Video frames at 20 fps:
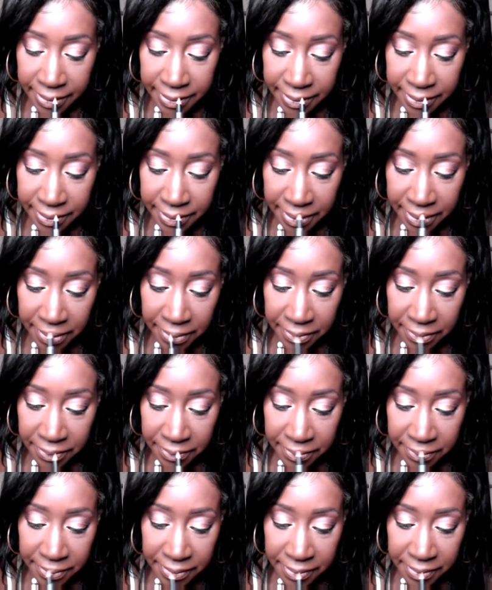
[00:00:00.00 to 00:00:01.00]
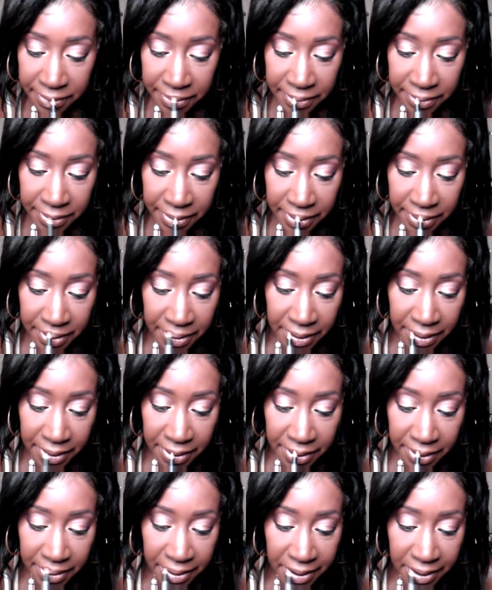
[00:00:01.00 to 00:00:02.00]
put that brown liner on
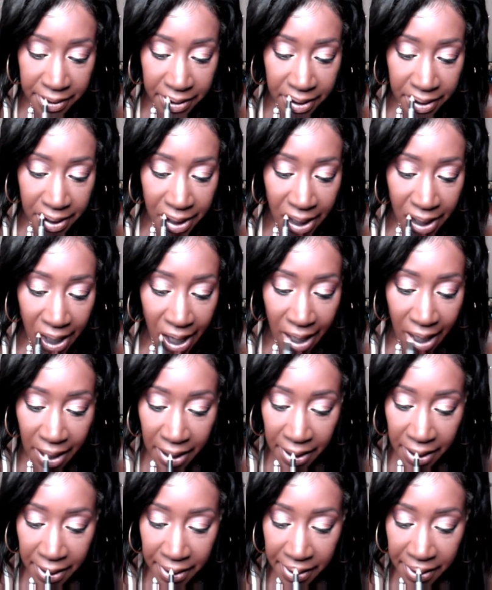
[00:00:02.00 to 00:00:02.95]
like so.